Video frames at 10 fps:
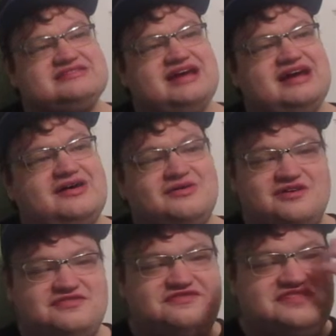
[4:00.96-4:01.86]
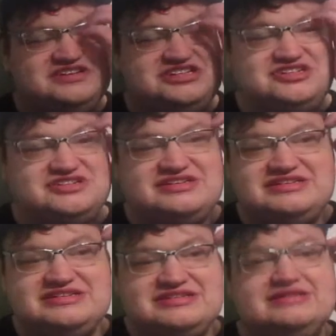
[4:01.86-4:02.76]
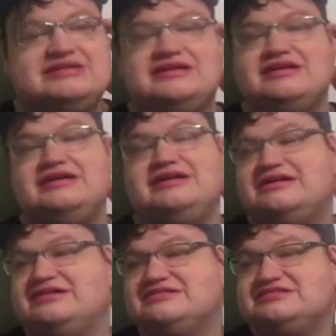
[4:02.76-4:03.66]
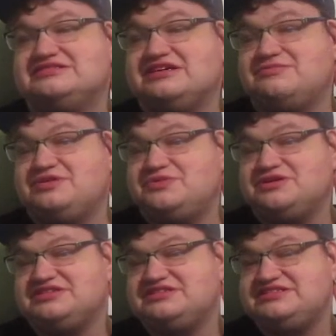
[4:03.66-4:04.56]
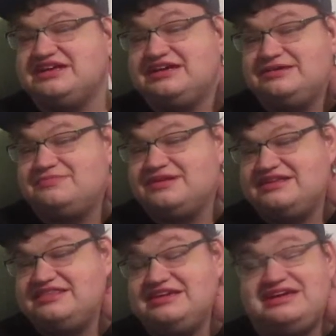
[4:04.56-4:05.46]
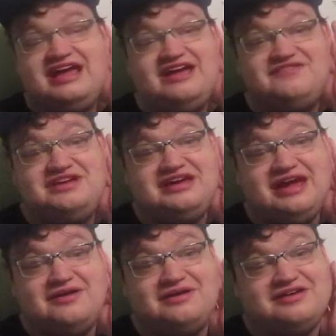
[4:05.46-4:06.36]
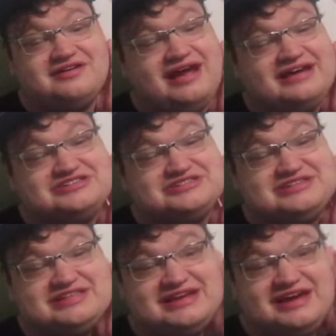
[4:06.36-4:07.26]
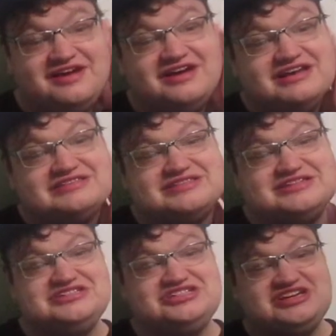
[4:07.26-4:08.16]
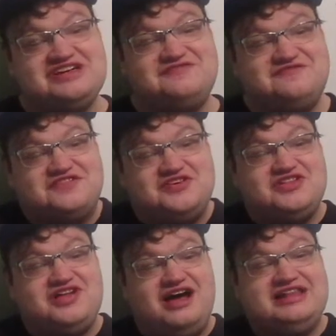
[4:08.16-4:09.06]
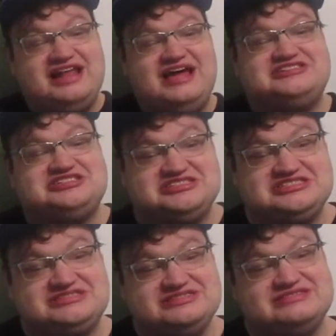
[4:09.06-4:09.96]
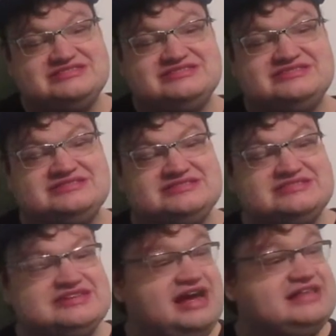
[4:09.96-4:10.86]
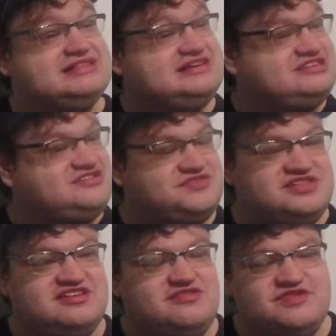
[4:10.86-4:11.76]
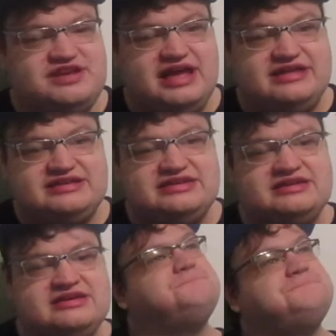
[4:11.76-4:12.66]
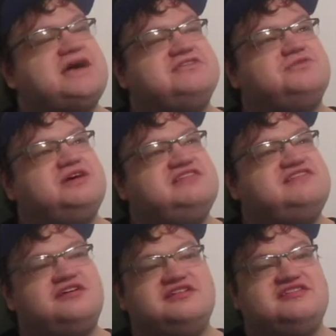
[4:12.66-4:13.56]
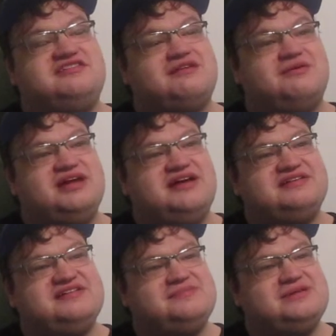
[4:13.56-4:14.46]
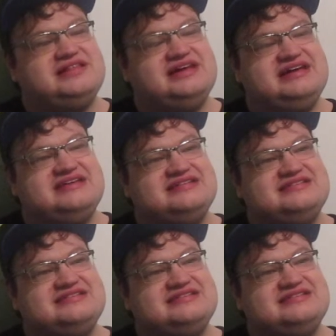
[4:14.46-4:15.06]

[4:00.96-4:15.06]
now officially, this is going to be weird to say, but I think Ava and Gary are actually like legit full-on legends. At least for this finale. By the way, sorry this is going out a little bit late.